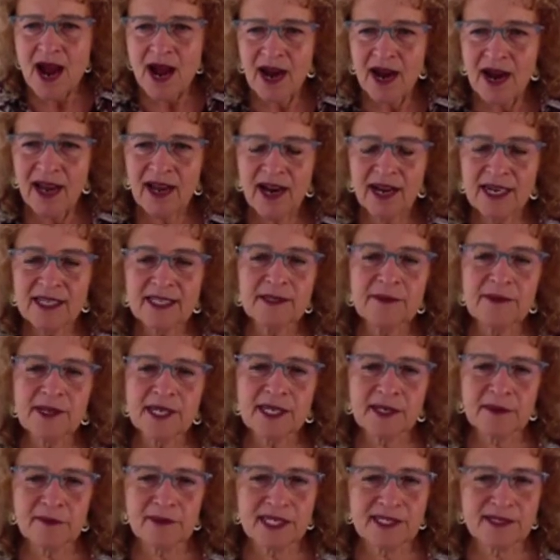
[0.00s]
I highly
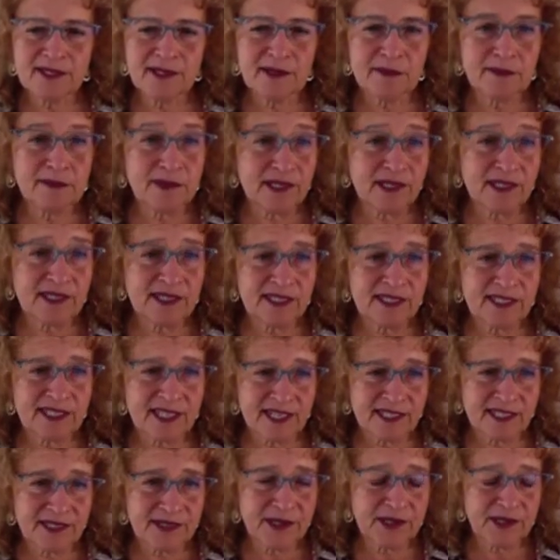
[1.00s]
recommend her book, The
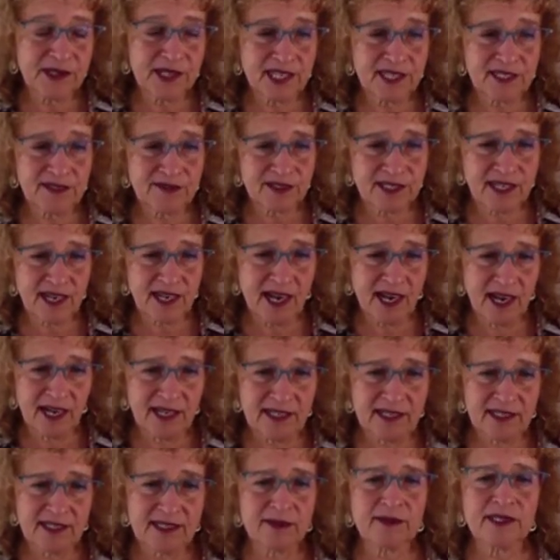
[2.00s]
Gender Creative
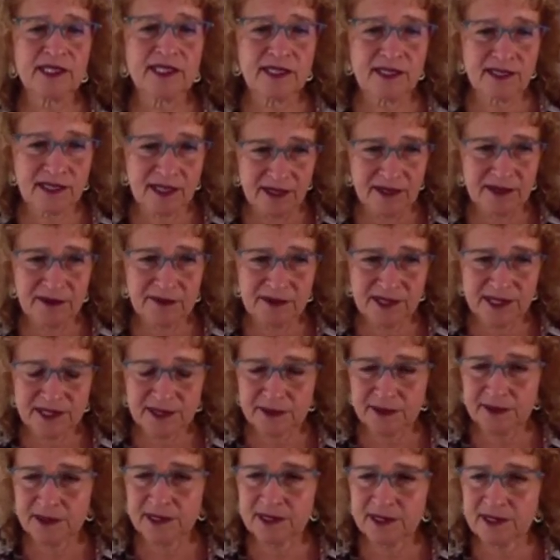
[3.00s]
Child, which is on the
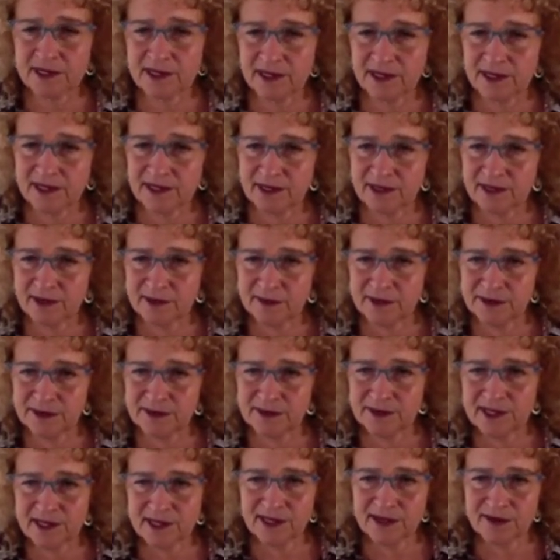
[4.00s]
resource list you'll be
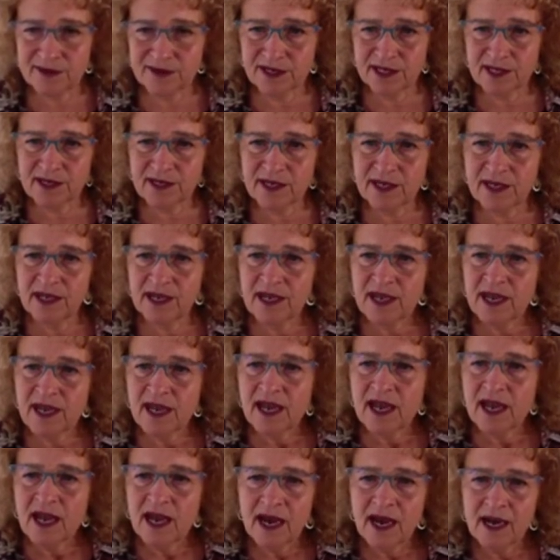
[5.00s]
receiving.
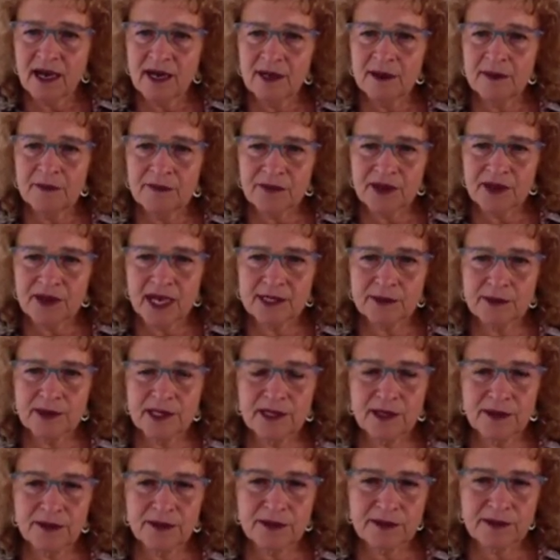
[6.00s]
Um, as we
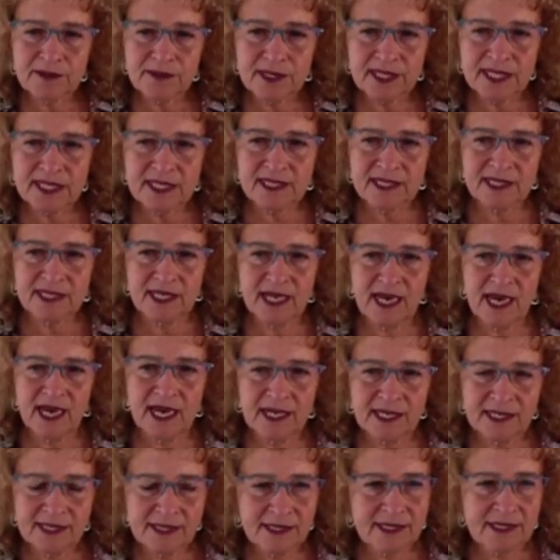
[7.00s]
go through these
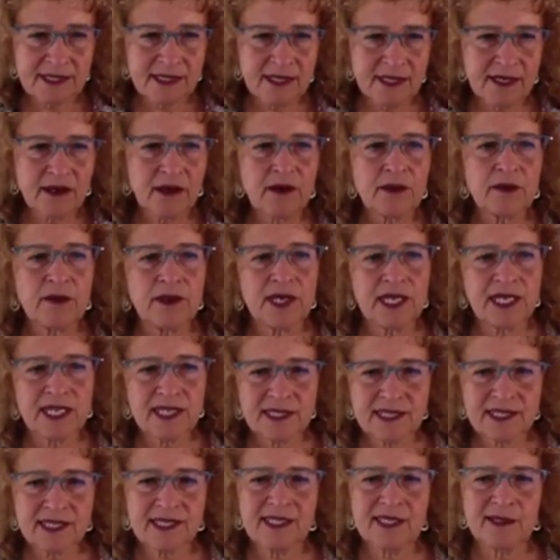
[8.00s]
slides, we
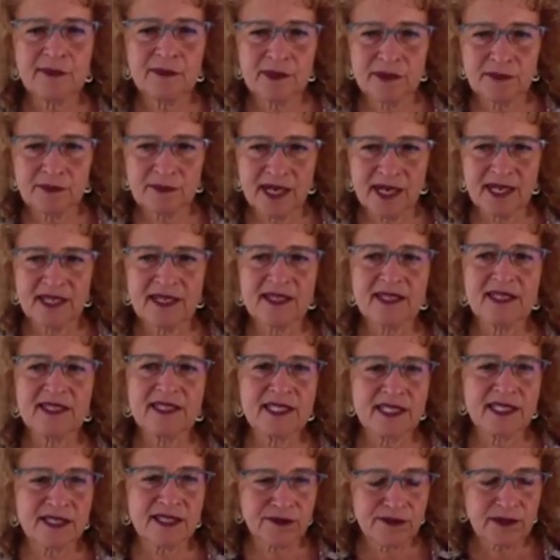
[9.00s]
need to keep in mind the
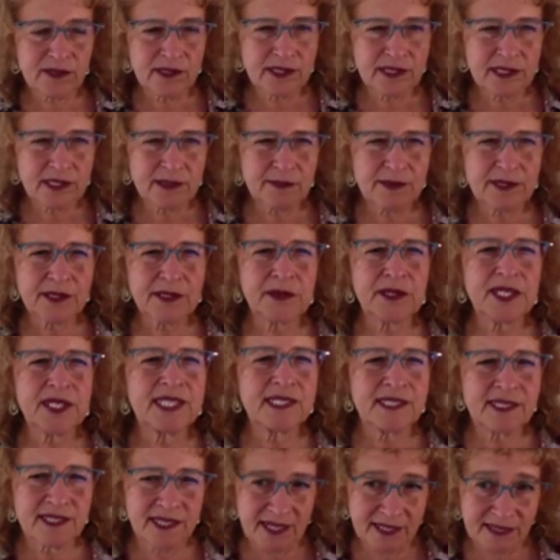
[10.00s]
difference
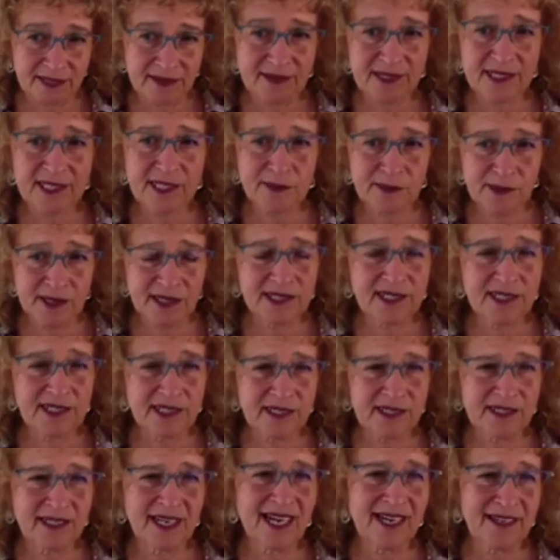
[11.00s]
between gender
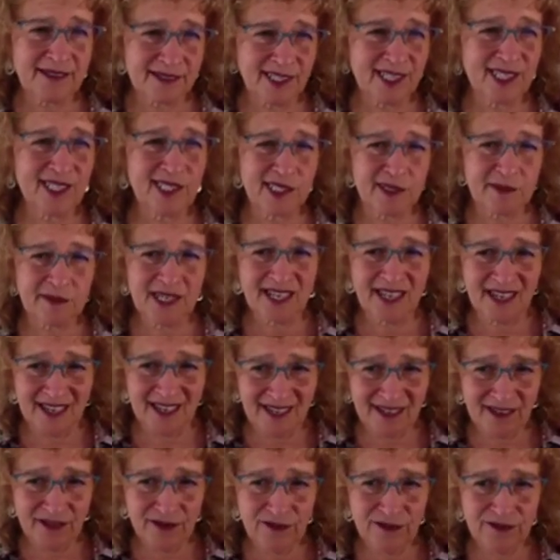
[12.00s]
expression, how kids
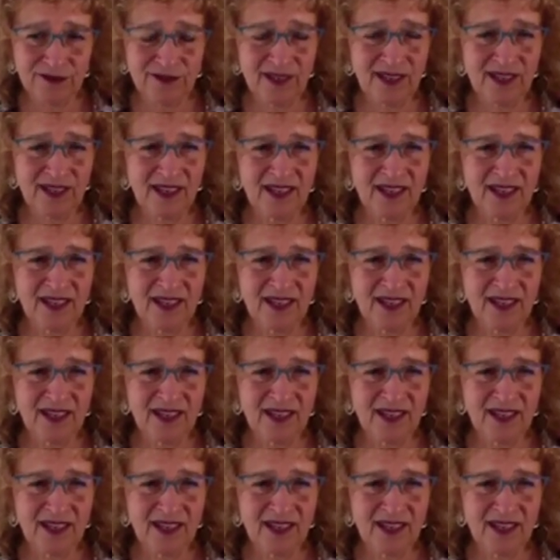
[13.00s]
behave,